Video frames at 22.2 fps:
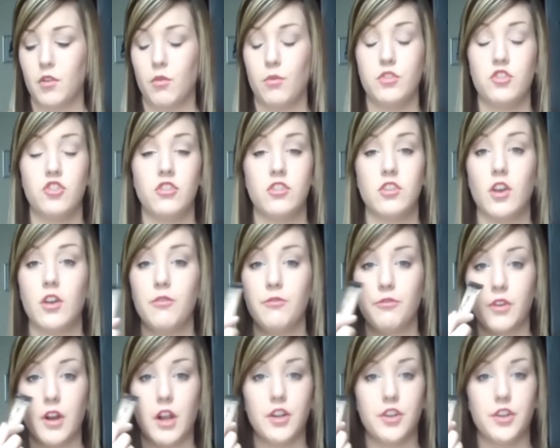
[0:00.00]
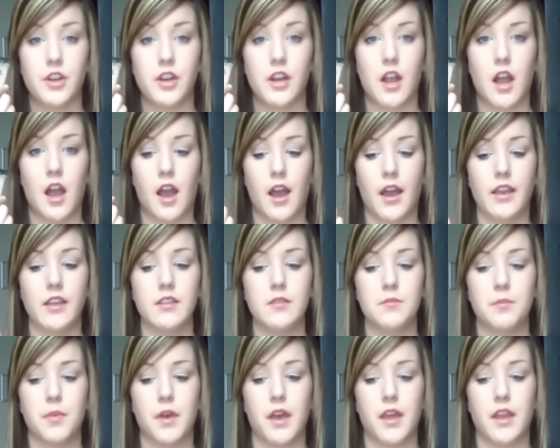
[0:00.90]
Which is good for under your
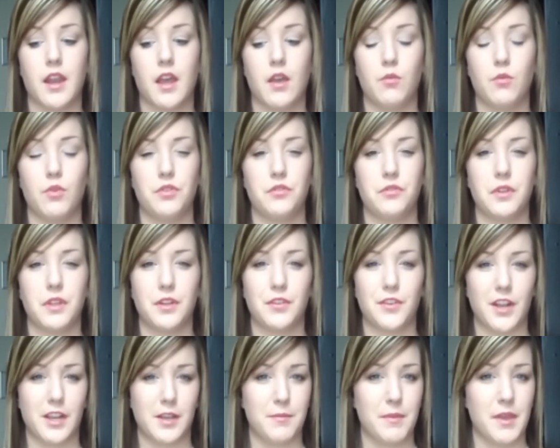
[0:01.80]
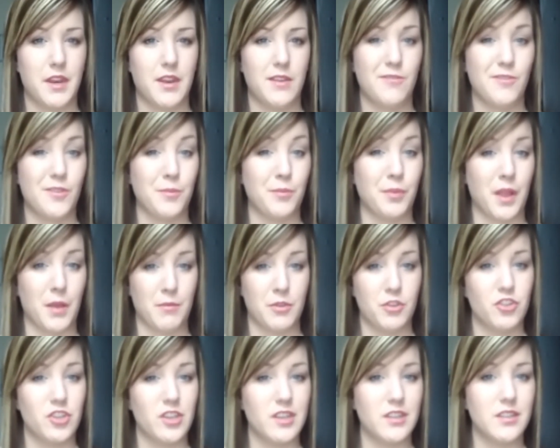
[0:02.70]
eyes, but I wouldn't really recommend it for
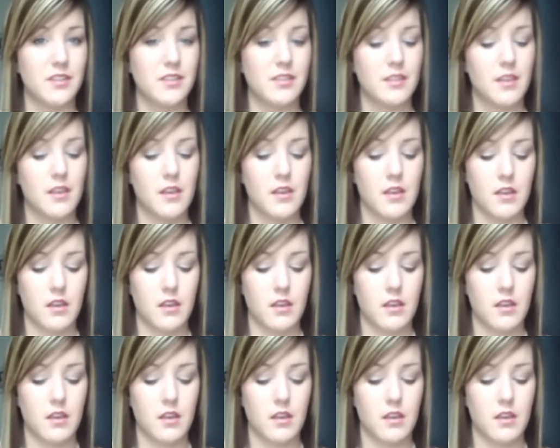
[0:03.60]
blemishes.